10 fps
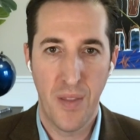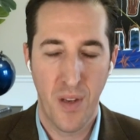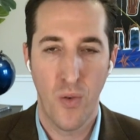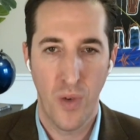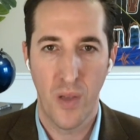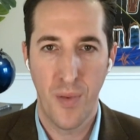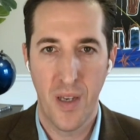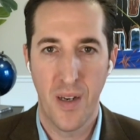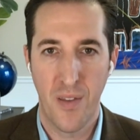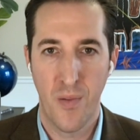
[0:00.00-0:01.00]
But there will be
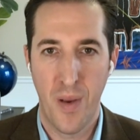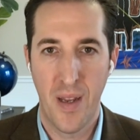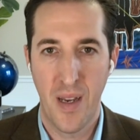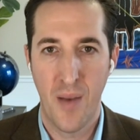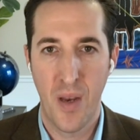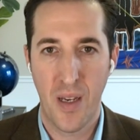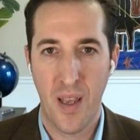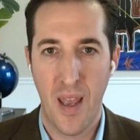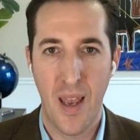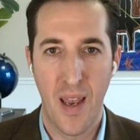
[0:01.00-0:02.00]
another pandemic.
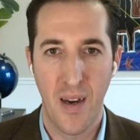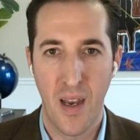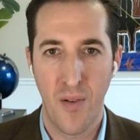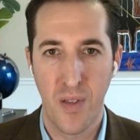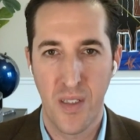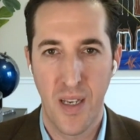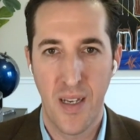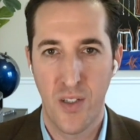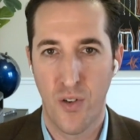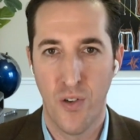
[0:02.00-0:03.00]
And I would say
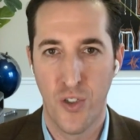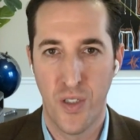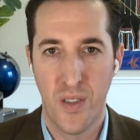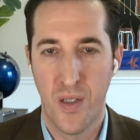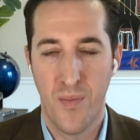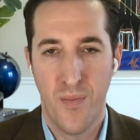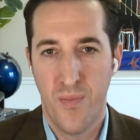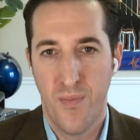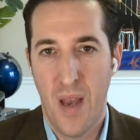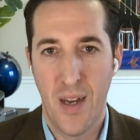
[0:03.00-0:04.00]
it's urgent to
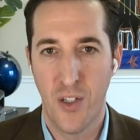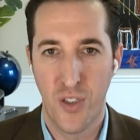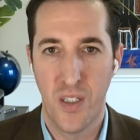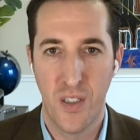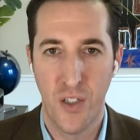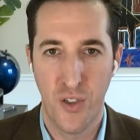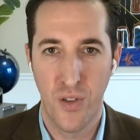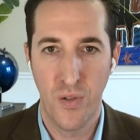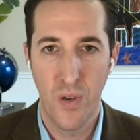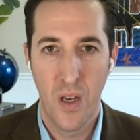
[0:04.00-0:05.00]
manage this
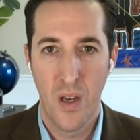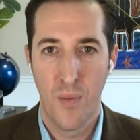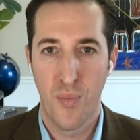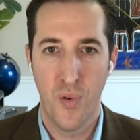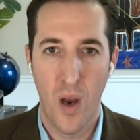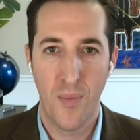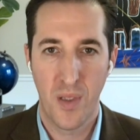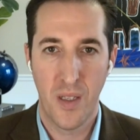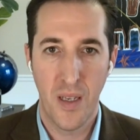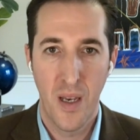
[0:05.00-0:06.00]
issue
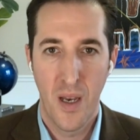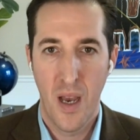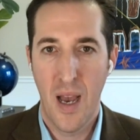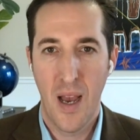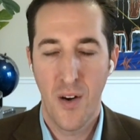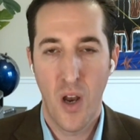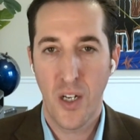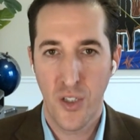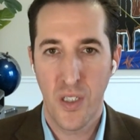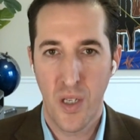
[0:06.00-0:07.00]
promptly,
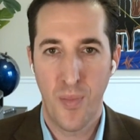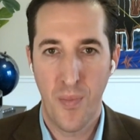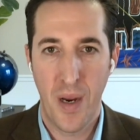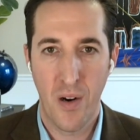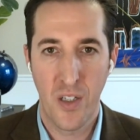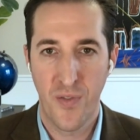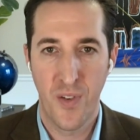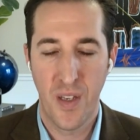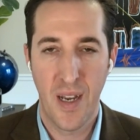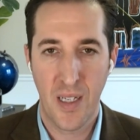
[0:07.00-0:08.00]
not just to prepare us for
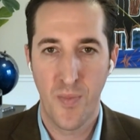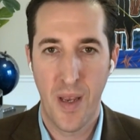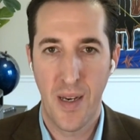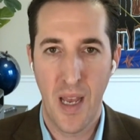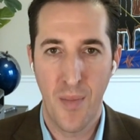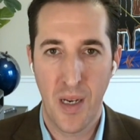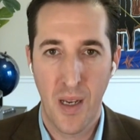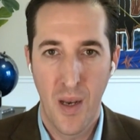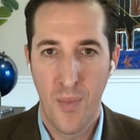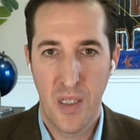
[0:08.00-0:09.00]
the next pandemic,
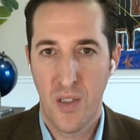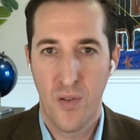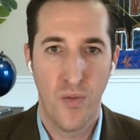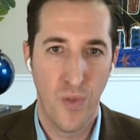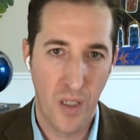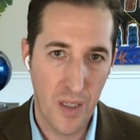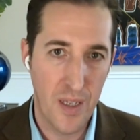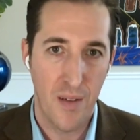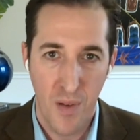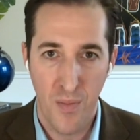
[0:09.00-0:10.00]
but to
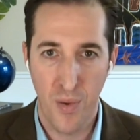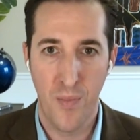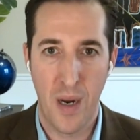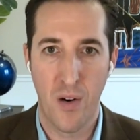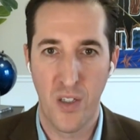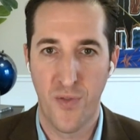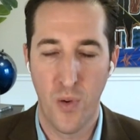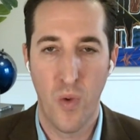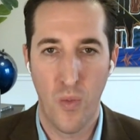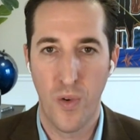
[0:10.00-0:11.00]
really prepare us for
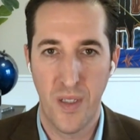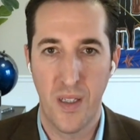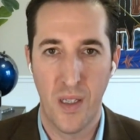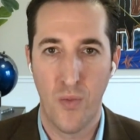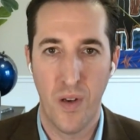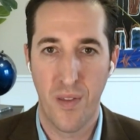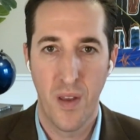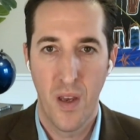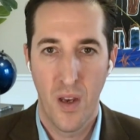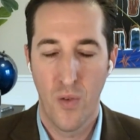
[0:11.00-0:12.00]
what we're dealing with
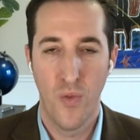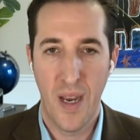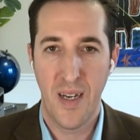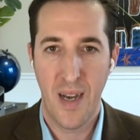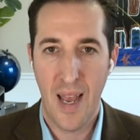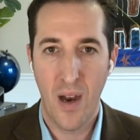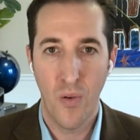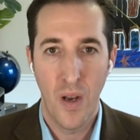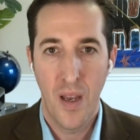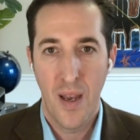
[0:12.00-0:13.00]
right now.